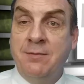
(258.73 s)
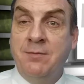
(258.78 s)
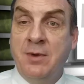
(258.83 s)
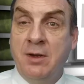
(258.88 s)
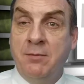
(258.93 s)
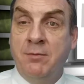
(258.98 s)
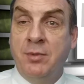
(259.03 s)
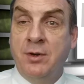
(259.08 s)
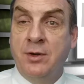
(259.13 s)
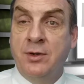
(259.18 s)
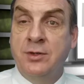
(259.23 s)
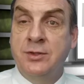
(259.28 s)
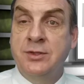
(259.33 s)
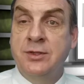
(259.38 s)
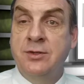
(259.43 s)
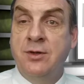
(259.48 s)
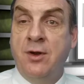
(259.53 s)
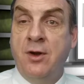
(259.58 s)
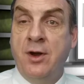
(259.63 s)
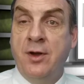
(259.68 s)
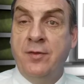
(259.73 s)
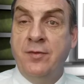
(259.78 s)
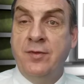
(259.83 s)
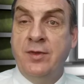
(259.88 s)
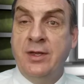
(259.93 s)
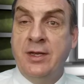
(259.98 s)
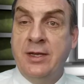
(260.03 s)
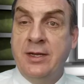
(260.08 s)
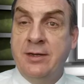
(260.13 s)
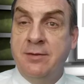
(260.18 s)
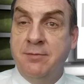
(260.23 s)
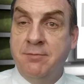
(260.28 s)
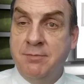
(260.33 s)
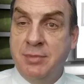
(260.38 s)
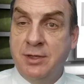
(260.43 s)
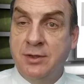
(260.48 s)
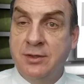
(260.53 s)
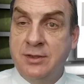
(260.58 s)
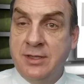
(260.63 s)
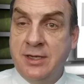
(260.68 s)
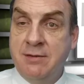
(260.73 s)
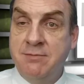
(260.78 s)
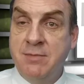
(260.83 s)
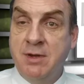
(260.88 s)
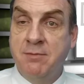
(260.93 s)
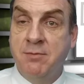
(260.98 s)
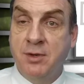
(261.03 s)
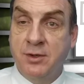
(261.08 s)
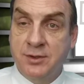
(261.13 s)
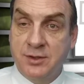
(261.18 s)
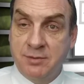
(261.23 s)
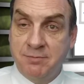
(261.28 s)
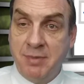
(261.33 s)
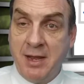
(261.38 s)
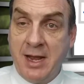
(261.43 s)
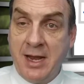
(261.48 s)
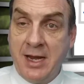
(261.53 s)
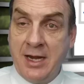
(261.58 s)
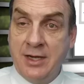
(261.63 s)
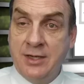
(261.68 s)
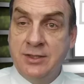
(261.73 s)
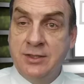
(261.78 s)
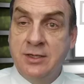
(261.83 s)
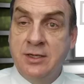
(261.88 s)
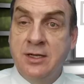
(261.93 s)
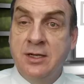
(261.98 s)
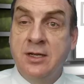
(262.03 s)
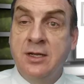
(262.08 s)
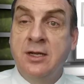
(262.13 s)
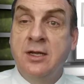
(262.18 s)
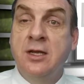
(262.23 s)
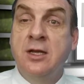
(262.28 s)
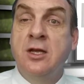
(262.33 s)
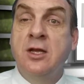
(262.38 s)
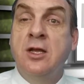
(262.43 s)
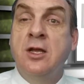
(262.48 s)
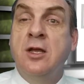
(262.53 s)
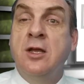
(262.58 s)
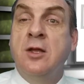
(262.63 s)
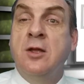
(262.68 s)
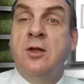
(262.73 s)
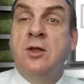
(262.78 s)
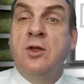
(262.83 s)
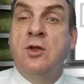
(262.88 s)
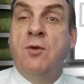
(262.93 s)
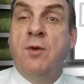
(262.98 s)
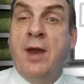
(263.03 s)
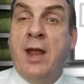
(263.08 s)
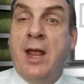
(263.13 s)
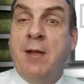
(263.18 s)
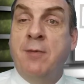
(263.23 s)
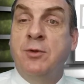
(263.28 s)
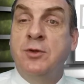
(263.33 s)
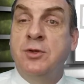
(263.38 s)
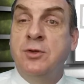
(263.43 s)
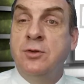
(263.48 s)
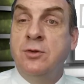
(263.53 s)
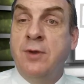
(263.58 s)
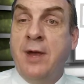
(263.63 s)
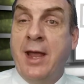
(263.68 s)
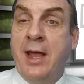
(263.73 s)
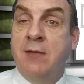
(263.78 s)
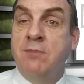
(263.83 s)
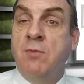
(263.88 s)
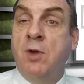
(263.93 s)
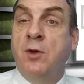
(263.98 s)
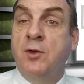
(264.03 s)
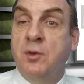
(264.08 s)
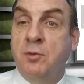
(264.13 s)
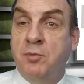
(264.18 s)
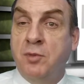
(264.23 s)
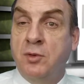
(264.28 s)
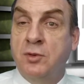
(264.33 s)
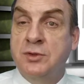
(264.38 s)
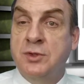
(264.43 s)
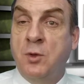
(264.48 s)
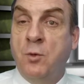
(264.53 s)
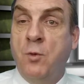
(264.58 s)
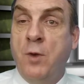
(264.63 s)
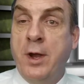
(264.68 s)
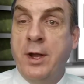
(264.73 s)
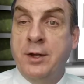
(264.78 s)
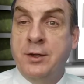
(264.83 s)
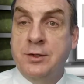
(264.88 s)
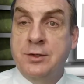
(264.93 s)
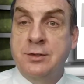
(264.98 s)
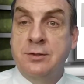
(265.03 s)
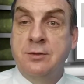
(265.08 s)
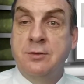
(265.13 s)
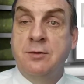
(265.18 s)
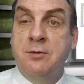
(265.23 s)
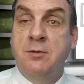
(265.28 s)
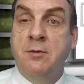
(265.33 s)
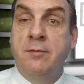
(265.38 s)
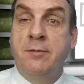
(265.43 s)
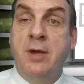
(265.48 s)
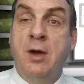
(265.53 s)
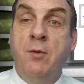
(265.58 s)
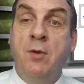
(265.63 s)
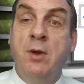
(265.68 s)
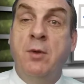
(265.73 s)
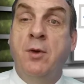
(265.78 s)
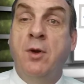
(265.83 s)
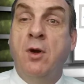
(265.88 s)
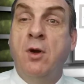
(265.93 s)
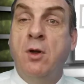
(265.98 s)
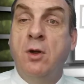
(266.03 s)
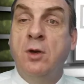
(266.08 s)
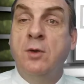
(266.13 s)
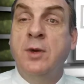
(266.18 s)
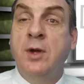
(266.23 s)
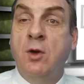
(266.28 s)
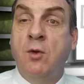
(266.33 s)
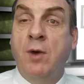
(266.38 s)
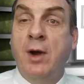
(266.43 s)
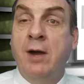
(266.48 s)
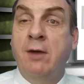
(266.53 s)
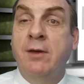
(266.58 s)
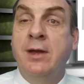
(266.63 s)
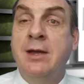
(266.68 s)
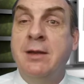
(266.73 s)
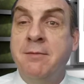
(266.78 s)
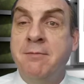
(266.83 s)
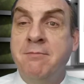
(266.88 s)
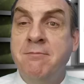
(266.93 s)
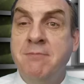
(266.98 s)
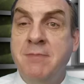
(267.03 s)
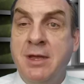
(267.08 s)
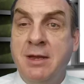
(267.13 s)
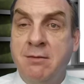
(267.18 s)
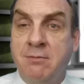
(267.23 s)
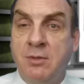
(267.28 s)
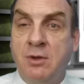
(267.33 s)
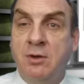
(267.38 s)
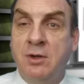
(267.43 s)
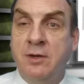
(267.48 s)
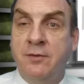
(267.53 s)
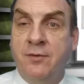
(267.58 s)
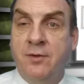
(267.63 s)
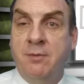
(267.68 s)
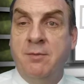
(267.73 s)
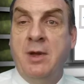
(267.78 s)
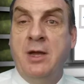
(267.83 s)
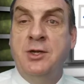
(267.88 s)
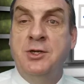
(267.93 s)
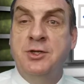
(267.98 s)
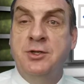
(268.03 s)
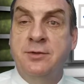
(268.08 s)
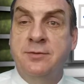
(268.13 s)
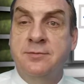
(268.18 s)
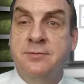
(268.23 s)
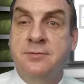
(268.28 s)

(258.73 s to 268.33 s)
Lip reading: members on the Build Team Members page, you were able to add multiples at once, but we were only requiring minimal information.